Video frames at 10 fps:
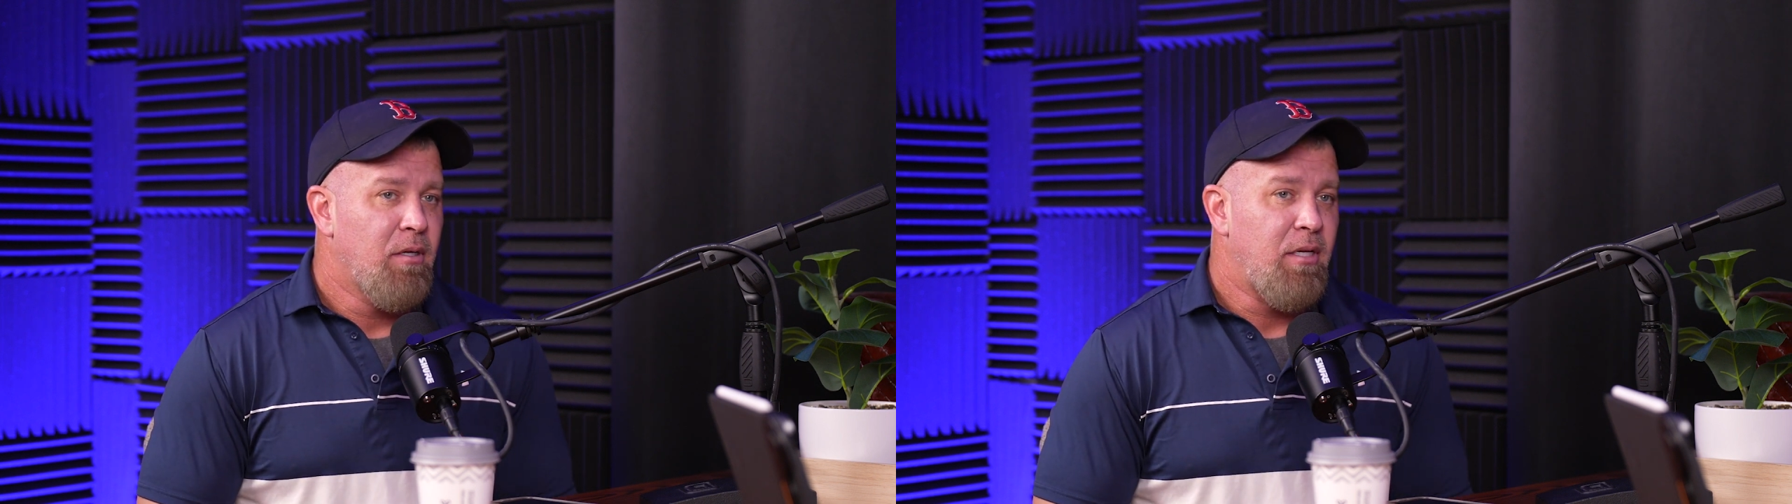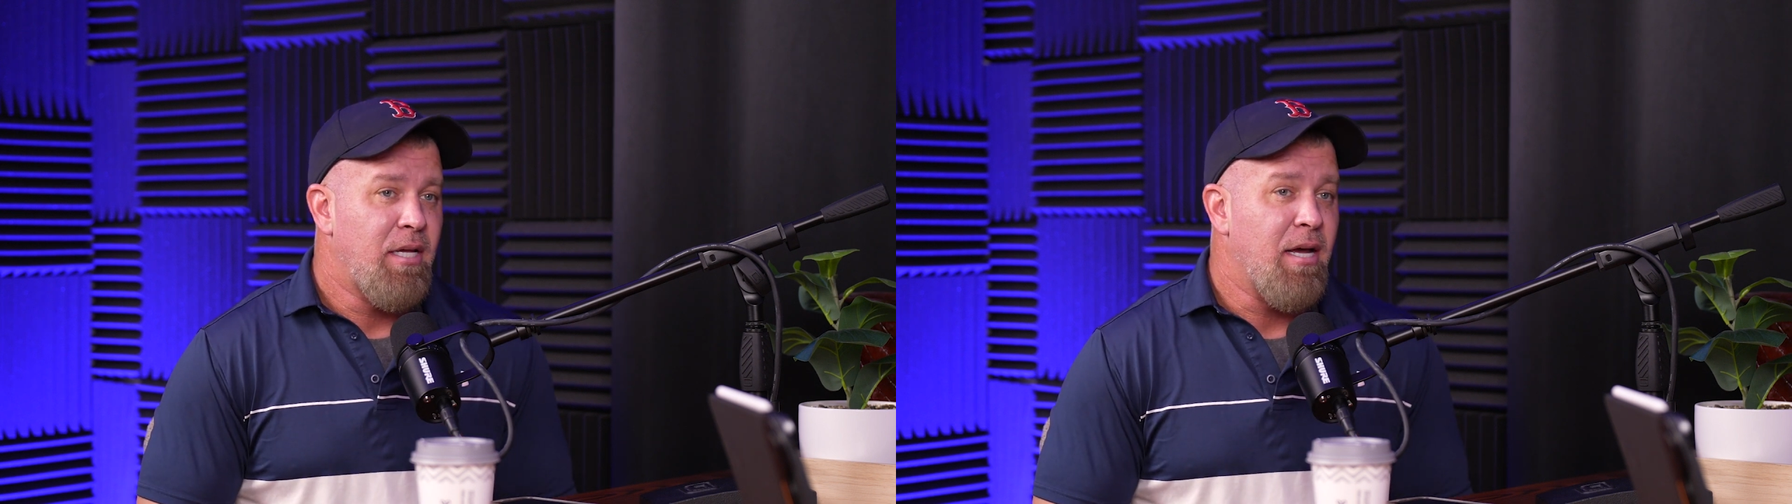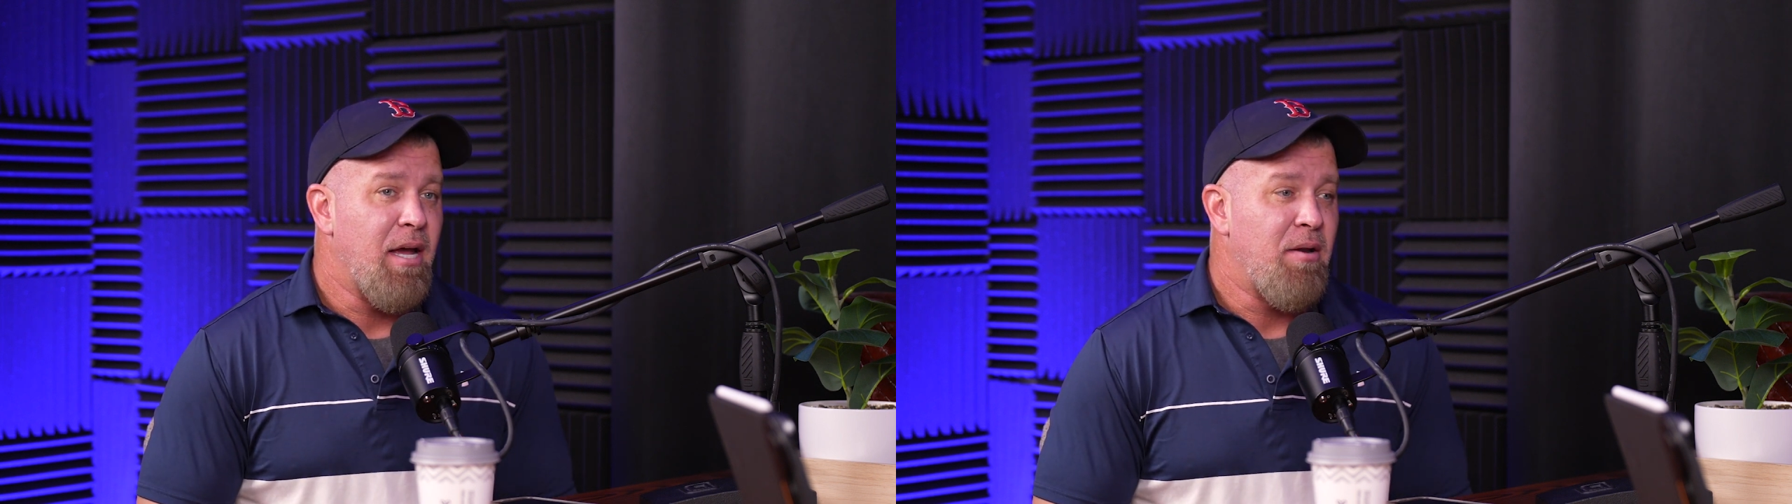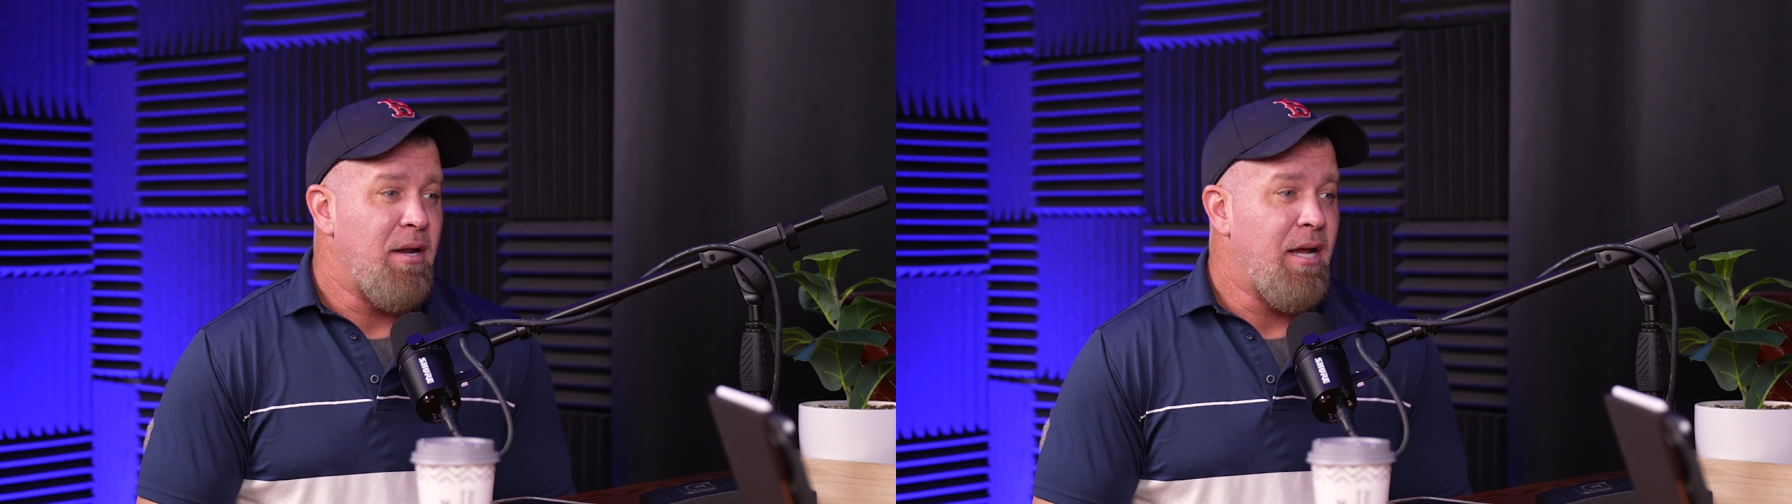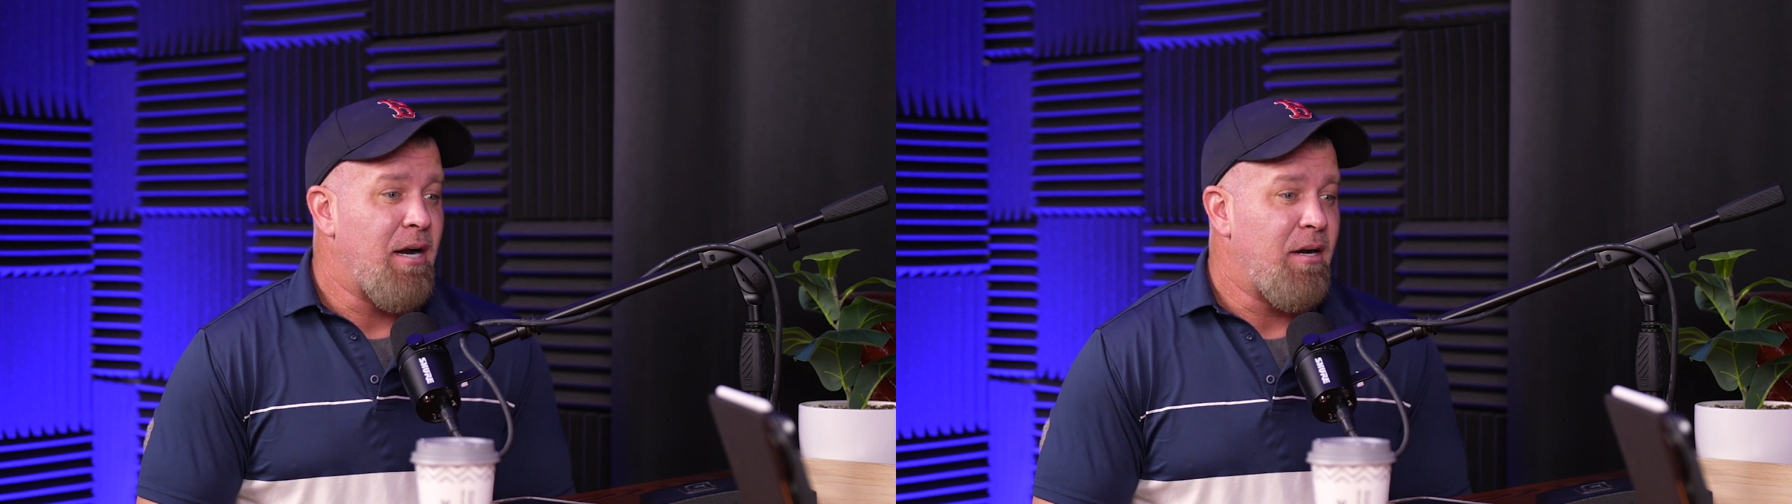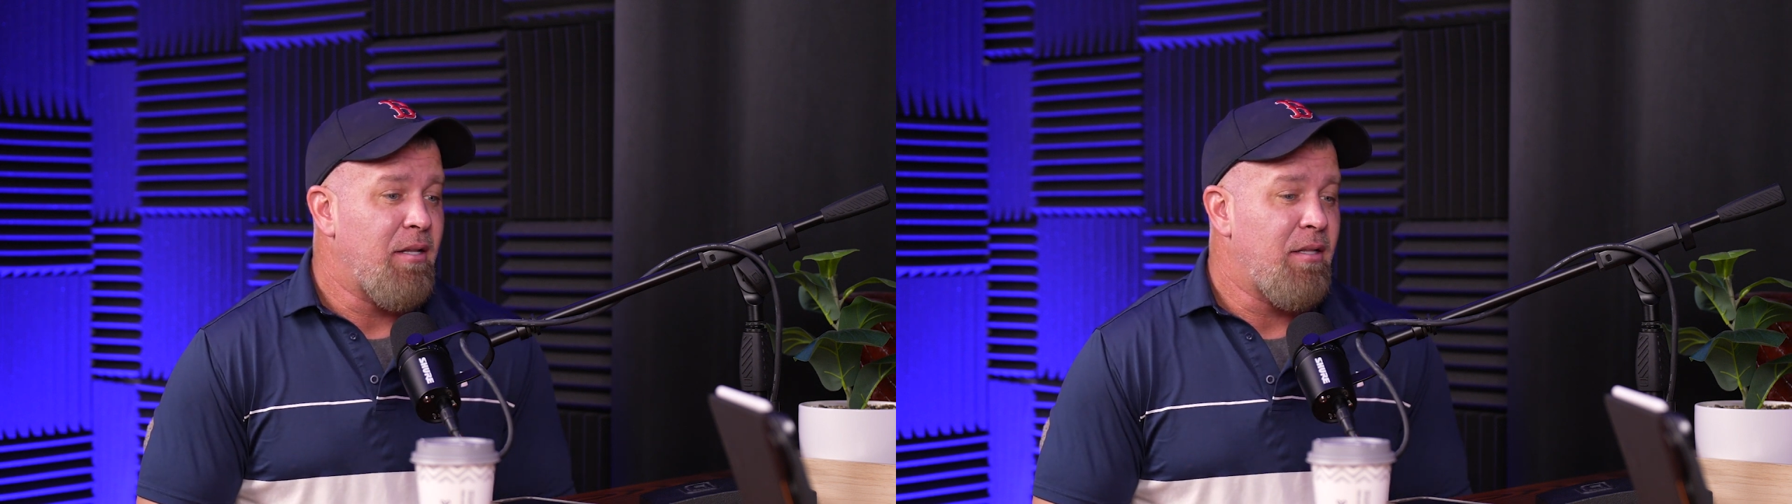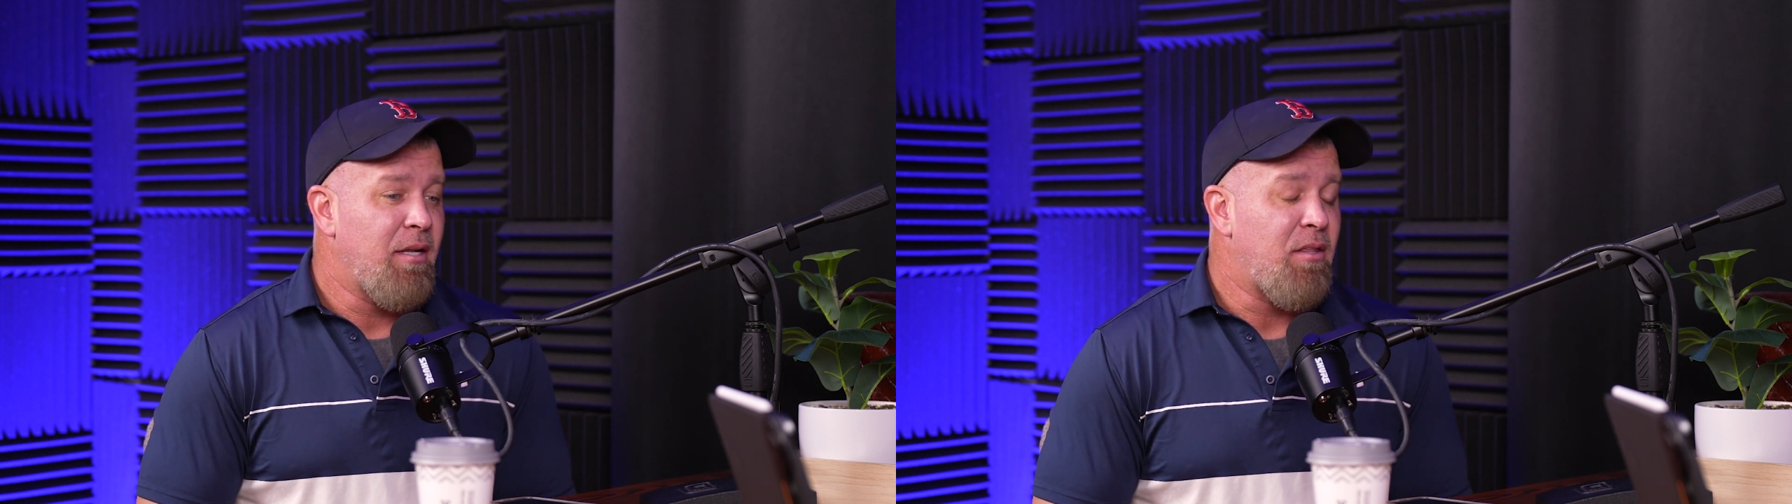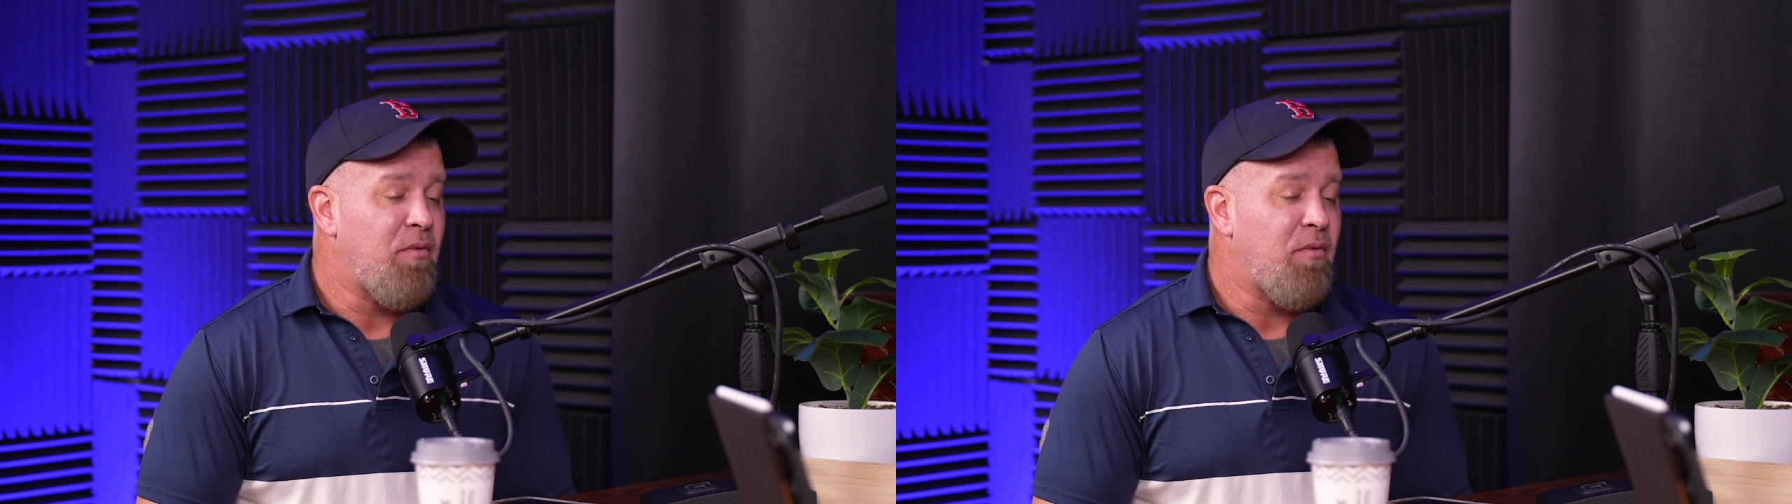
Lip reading: yeah, at the